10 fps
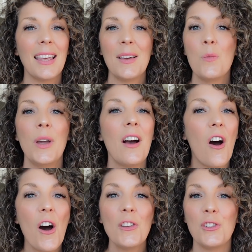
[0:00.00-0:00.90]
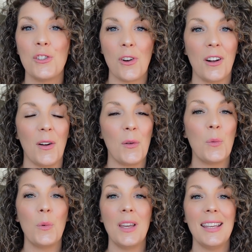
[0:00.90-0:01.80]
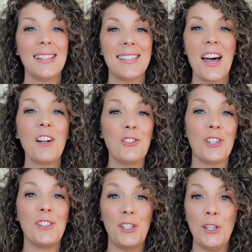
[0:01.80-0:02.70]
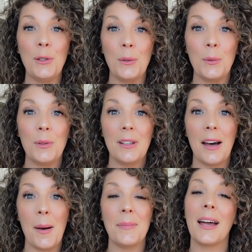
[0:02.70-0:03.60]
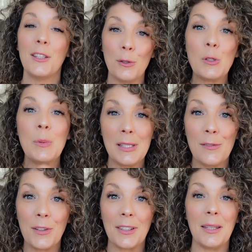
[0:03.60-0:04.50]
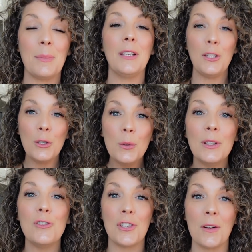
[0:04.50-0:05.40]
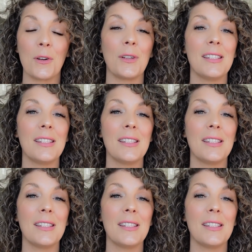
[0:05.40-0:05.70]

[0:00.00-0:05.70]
we all struggle. It's not just you, not you specifically, but you in general.